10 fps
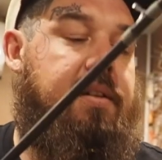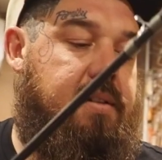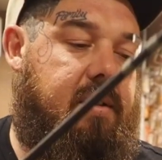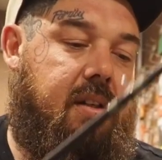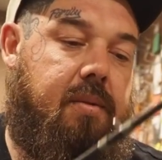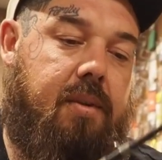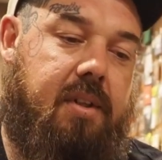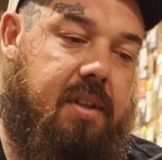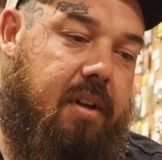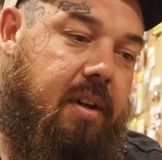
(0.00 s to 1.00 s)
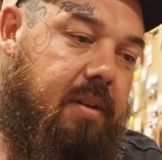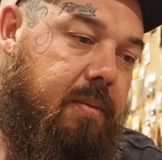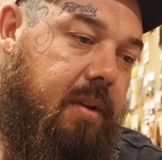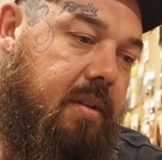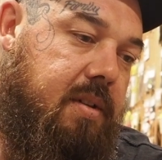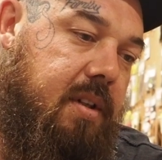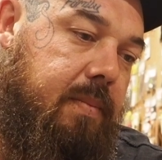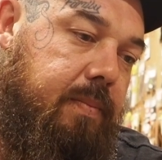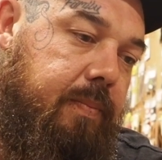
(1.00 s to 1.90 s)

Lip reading: So yeah, we just line all those up.